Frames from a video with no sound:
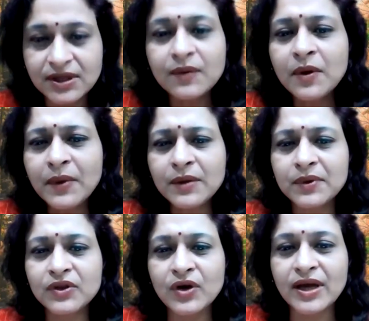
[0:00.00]
Till we
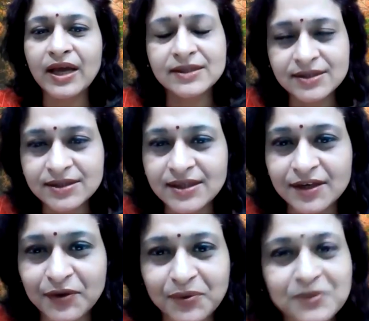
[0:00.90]
meet with you again,
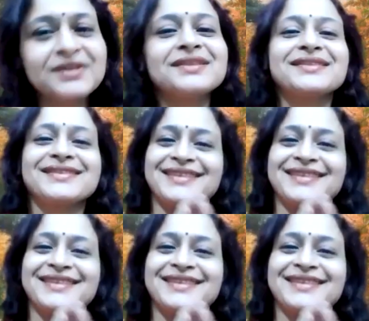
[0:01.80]
stay tuned.